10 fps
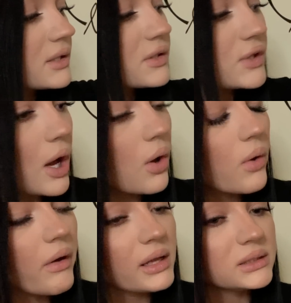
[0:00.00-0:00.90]
So
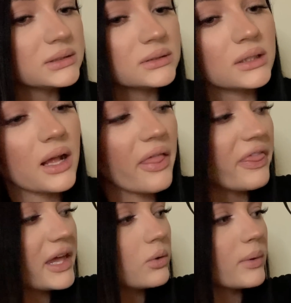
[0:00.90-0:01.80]

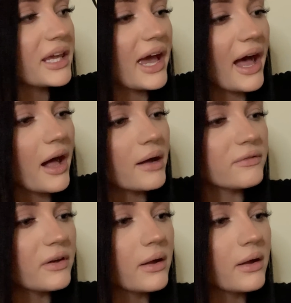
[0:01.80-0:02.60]
then we have